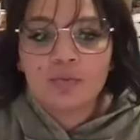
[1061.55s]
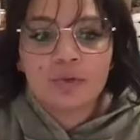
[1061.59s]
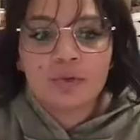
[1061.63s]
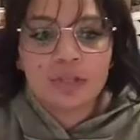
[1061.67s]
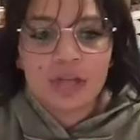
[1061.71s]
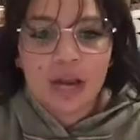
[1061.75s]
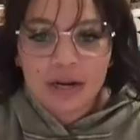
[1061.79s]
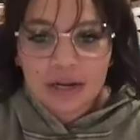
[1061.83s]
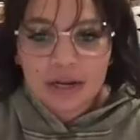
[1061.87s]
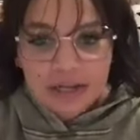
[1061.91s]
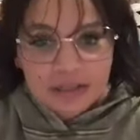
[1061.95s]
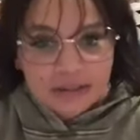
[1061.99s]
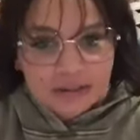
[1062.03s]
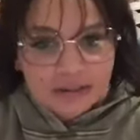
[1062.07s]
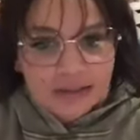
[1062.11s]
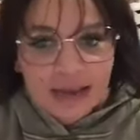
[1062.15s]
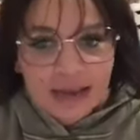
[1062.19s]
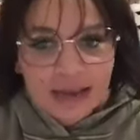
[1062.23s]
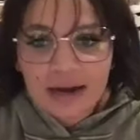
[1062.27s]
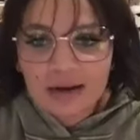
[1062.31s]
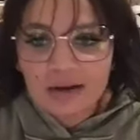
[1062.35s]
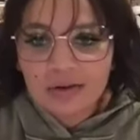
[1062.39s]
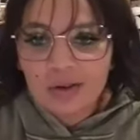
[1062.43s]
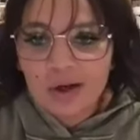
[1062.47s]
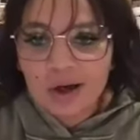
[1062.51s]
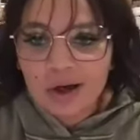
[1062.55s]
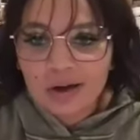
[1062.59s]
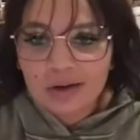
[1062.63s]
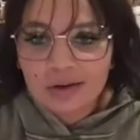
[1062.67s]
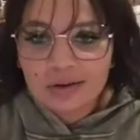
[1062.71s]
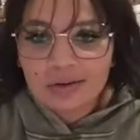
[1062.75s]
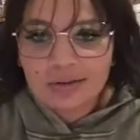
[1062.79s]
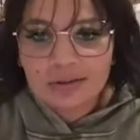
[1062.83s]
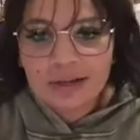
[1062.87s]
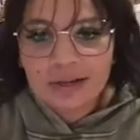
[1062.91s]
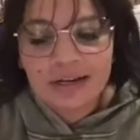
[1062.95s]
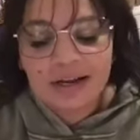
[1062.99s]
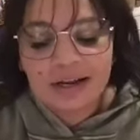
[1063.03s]
studying the
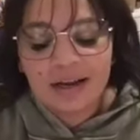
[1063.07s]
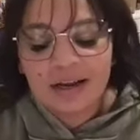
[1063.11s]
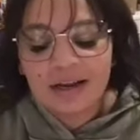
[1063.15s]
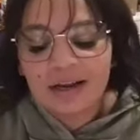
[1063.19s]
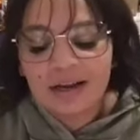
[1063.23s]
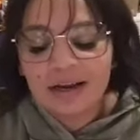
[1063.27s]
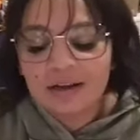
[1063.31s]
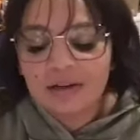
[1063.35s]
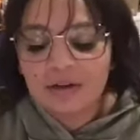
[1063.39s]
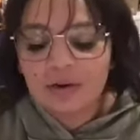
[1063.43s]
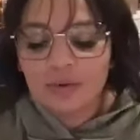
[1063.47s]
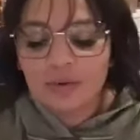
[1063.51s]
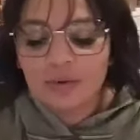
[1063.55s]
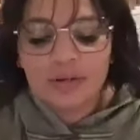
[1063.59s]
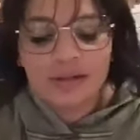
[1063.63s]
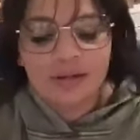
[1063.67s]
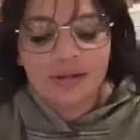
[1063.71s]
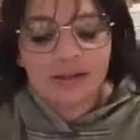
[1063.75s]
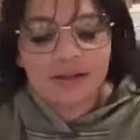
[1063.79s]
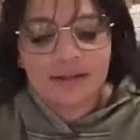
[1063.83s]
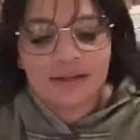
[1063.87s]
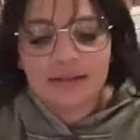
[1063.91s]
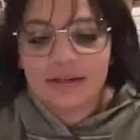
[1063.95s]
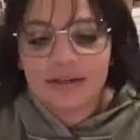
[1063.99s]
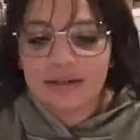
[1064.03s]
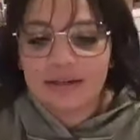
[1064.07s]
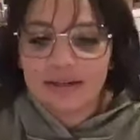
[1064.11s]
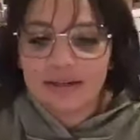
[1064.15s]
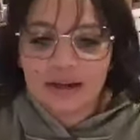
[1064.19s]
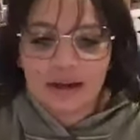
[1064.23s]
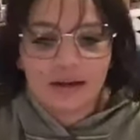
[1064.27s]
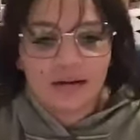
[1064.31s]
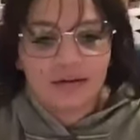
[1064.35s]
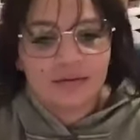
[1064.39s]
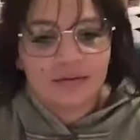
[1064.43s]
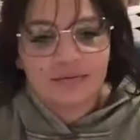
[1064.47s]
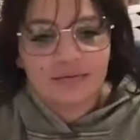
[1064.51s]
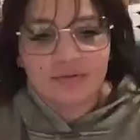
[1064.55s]
catalog and, and i don't mean like sitting
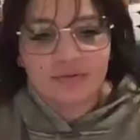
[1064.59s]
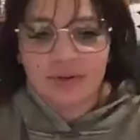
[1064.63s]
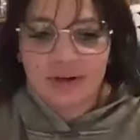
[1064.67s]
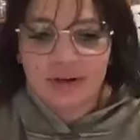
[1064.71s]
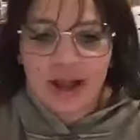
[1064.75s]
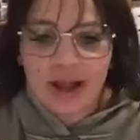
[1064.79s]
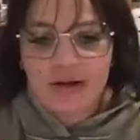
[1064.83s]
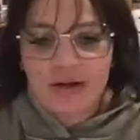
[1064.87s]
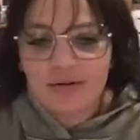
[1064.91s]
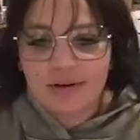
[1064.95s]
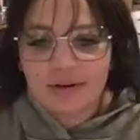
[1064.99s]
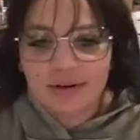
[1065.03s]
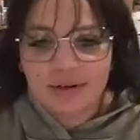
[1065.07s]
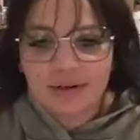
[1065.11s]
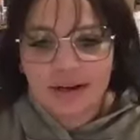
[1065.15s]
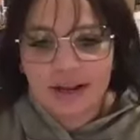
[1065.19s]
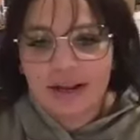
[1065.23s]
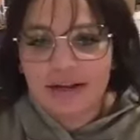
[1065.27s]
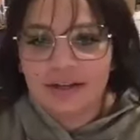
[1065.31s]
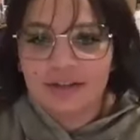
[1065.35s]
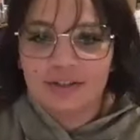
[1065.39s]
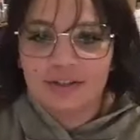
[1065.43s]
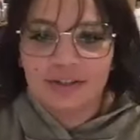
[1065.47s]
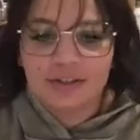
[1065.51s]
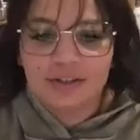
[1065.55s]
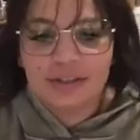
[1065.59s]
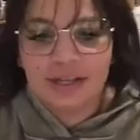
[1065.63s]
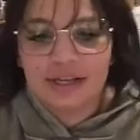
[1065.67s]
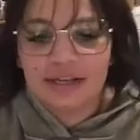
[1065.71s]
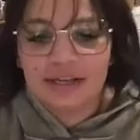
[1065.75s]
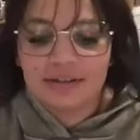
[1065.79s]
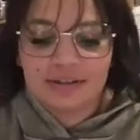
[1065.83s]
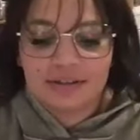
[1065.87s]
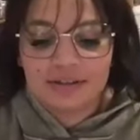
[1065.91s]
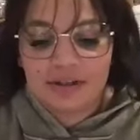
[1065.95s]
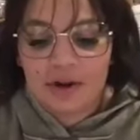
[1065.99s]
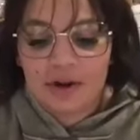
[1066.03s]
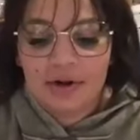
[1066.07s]
down for an hour a day and just
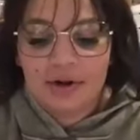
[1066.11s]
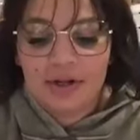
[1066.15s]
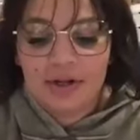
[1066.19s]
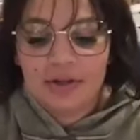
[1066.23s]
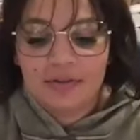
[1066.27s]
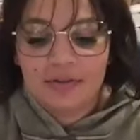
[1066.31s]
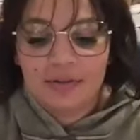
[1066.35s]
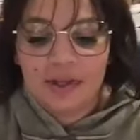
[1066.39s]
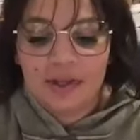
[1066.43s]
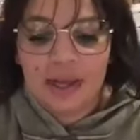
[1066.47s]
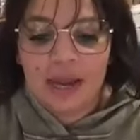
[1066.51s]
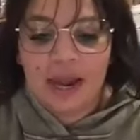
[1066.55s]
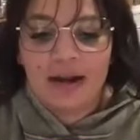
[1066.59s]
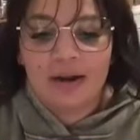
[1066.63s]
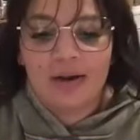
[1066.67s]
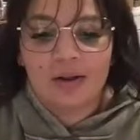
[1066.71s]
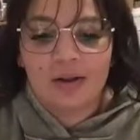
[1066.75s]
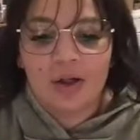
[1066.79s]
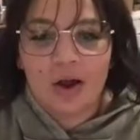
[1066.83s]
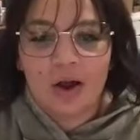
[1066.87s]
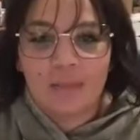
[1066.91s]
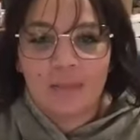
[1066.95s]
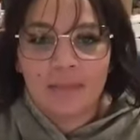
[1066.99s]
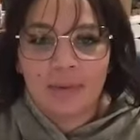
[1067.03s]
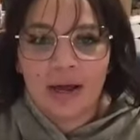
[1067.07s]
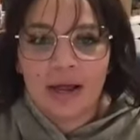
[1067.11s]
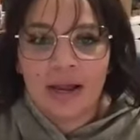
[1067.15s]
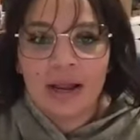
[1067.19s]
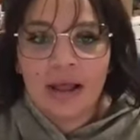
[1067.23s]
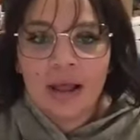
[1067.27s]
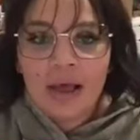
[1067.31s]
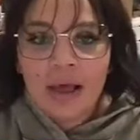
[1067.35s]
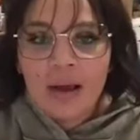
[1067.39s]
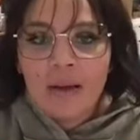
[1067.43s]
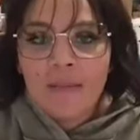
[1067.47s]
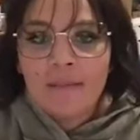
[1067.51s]
like studying the catalog but